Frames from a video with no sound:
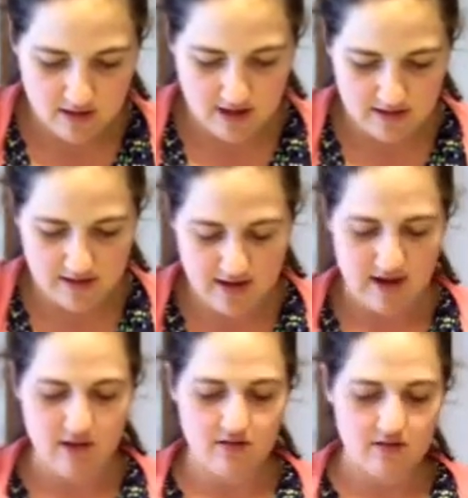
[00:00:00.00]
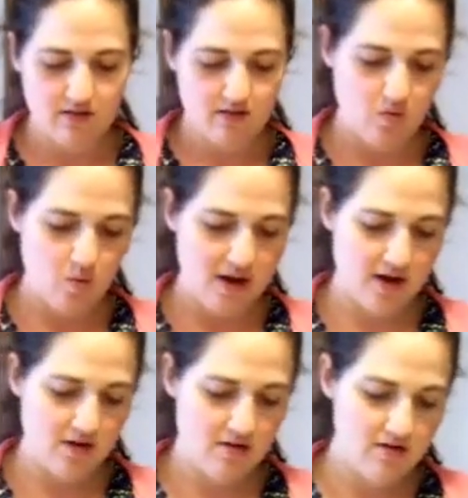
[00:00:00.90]
cutting out
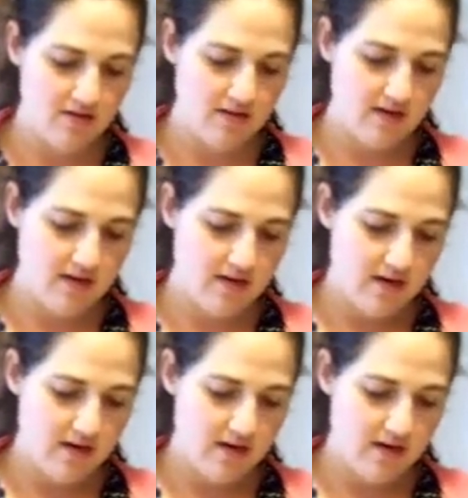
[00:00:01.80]
squares.